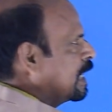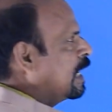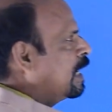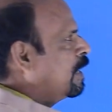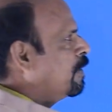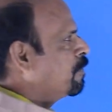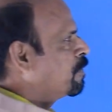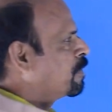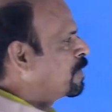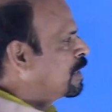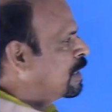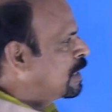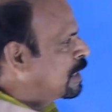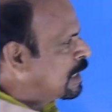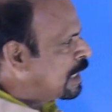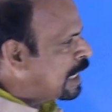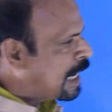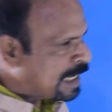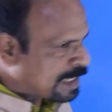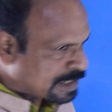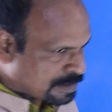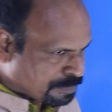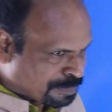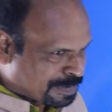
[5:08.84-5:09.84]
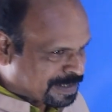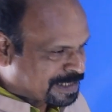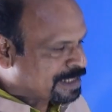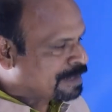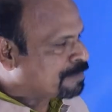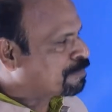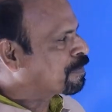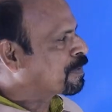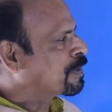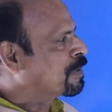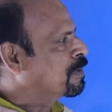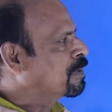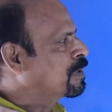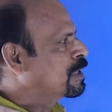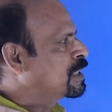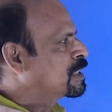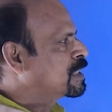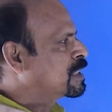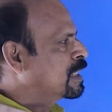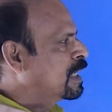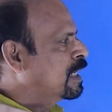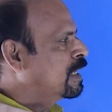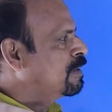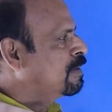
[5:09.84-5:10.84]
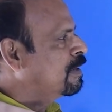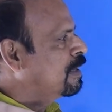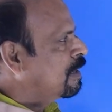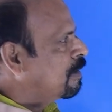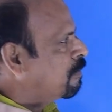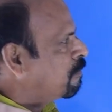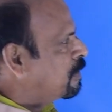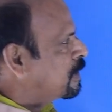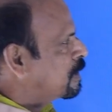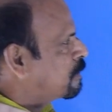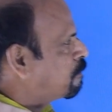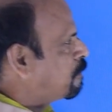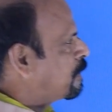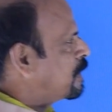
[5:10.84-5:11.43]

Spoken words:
a arithmetic progression with